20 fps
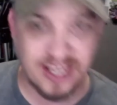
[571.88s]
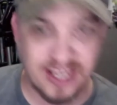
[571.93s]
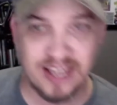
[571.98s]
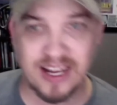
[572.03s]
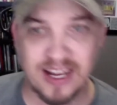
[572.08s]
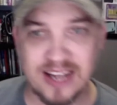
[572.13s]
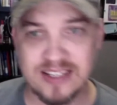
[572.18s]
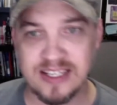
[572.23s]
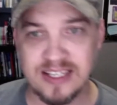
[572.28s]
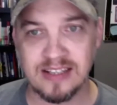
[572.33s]

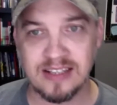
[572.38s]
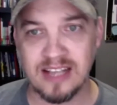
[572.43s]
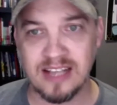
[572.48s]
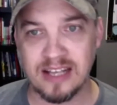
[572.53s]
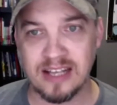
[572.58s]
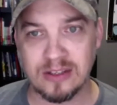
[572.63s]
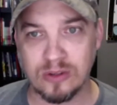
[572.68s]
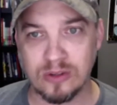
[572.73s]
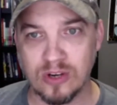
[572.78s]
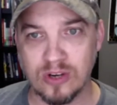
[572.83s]
idea.
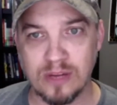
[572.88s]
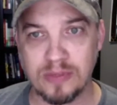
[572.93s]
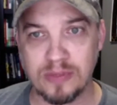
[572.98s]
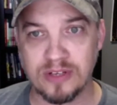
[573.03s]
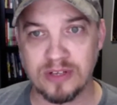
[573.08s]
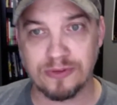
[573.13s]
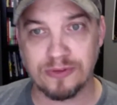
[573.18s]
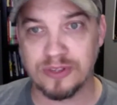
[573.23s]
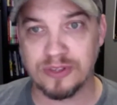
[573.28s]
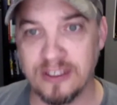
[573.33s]
Like, Lord, I'm going
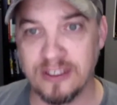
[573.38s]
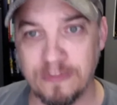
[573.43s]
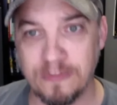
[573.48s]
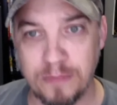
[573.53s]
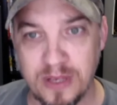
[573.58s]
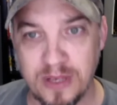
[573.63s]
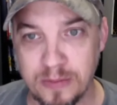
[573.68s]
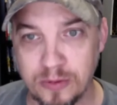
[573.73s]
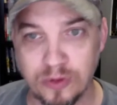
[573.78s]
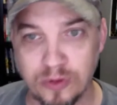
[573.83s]
to forgive
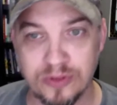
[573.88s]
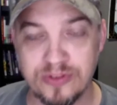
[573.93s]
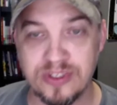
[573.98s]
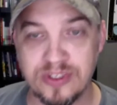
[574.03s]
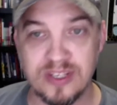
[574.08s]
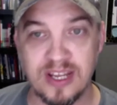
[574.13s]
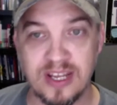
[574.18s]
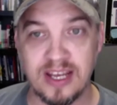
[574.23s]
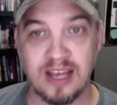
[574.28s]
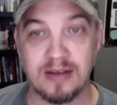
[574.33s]
people
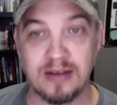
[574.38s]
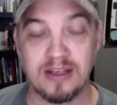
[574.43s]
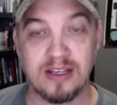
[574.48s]
today,